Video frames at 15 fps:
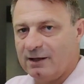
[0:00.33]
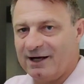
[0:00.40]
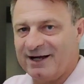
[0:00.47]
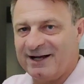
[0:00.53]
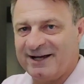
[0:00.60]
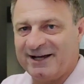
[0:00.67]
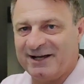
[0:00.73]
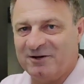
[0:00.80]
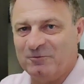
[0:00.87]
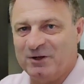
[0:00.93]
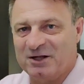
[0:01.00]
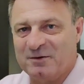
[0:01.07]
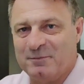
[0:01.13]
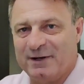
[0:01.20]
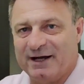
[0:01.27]
Hi and
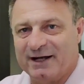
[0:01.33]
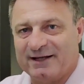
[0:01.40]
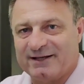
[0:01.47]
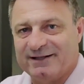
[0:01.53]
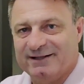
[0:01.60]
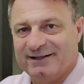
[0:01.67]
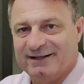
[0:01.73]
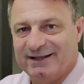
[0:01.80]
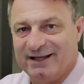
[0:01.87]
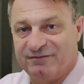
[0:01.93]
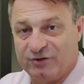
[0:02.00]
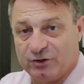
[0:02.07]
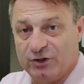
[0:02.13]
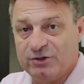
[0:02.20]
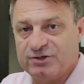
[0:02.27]
welcome back.
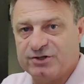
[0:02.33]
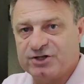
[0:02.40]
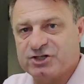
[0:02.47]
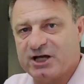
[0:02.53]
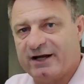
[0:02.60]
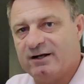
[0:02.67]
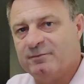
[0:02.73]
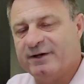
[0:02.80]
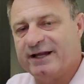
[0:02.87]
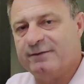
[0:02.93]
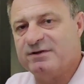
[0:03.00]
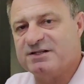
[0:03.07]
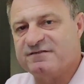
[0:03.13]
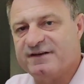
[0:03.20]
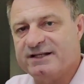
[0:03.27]
If you're new to the channel, my
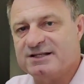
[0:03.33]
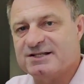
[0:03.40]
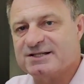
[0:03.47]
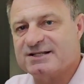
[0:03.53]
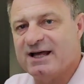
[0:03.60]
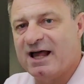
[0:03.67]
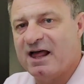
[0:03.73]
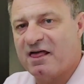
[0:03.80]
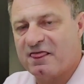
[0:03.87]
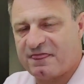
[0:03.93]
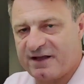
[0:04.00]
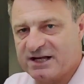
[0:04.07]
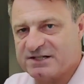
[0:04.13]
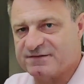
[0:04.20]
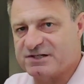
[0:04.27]
name is Vince.
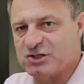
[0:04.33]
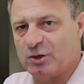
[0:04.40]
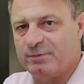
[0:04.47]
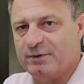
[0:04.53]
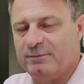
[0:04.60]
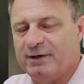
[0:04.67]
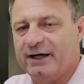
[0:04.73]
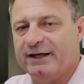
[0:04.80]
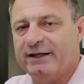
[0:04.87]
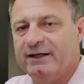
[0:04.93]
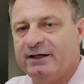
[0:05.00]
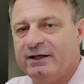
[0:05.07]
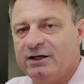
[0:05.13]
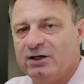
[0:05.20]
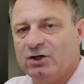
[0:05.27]
Thanks for stopping by.
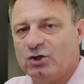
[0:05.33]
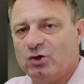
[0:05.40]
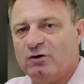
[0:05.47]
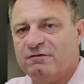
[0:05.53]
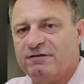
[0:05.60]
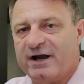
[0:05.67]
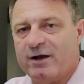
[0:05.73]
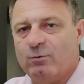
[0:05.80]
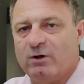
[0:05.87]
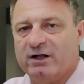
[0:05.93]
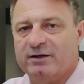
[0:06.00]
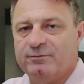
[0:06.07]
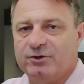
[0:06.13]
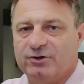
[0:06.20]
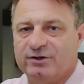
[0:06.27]
You're very
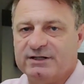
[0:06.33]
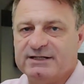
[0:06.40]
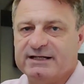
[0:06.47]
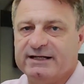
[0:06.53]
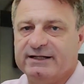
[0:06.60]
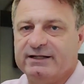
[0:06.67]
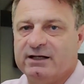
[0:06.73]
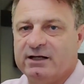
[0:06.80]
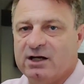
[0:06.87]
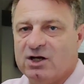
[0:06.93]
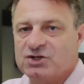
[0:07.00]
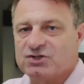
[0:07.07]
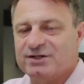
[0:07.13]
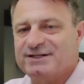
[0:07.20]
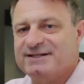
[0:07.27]
welcome here indeed.
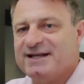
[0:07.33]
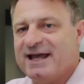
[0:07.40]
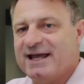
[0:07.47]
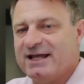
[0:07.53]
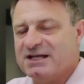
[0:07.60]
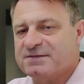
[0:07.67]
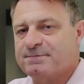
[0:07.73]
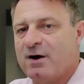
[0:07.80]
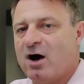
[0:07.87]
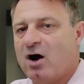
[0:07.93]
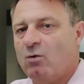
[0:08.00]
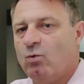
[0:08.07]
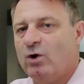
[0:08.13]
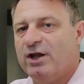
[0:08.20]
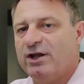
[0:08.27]
So today is
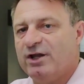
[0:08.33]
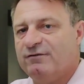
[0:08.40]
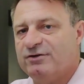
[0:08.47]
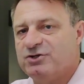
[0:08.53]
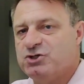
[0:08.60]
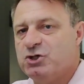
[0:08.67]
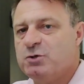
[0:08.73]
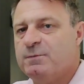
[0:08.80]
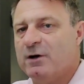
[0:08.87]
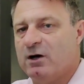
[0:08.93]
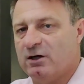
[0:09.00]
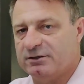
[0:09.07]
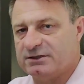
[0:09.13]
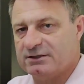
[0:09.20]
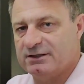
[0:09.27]
part one of a
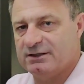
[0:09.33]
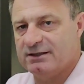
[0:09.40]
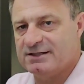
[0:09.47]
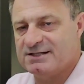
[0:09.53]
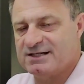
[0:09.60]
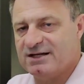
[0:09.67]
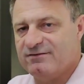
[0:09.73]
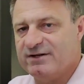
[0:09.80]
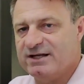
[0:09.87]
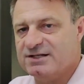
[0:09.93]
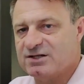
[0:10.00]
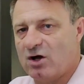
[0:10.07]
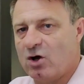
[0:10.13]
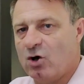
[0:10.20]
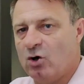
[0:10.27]
two-part
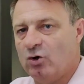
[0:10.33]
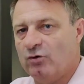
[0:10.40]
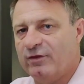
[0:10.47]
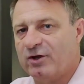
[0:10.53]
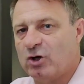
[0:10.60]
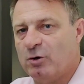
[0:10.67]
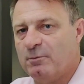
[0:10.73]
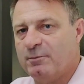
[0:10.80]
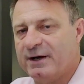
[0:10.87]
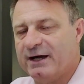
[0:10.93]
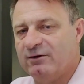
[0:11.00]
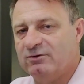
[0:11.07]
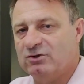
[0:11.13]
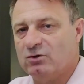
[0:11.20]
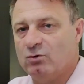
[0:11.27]
series on the
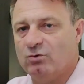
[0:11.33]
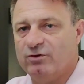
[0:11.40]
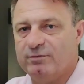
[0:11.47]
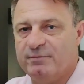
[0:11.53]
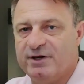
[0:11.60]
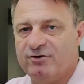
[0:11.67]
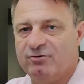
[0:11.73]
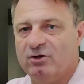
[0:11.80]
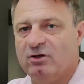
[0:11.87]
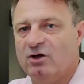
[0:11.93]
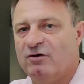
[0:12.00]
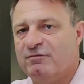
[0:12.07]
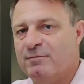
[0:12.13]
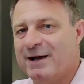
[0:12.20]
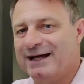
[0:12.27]
compound or the
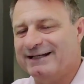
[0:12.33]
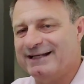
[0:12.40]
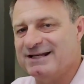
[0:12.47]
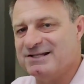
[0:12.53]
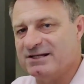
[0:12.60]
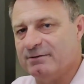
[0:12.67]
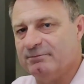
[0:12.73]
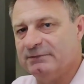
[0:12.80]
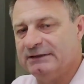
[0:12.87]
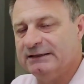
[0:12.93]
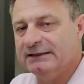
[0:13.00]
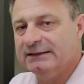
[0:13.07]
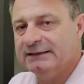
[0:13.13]
mineral of magnesium.